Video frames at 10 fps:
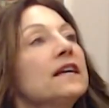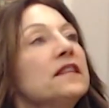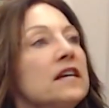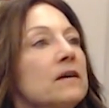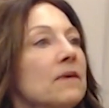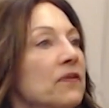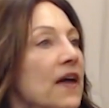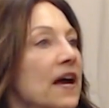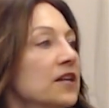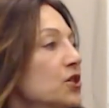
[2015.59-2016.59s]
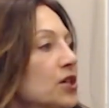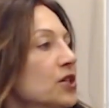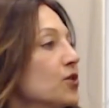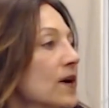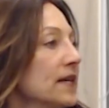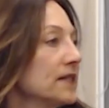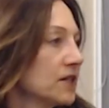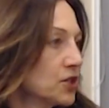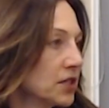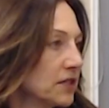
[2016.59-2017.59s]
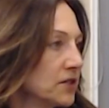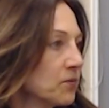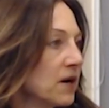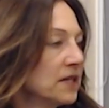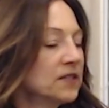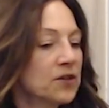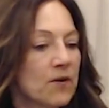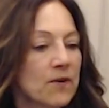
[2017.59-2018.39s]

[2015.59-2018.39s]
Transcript: And I think about that as just transitions, right?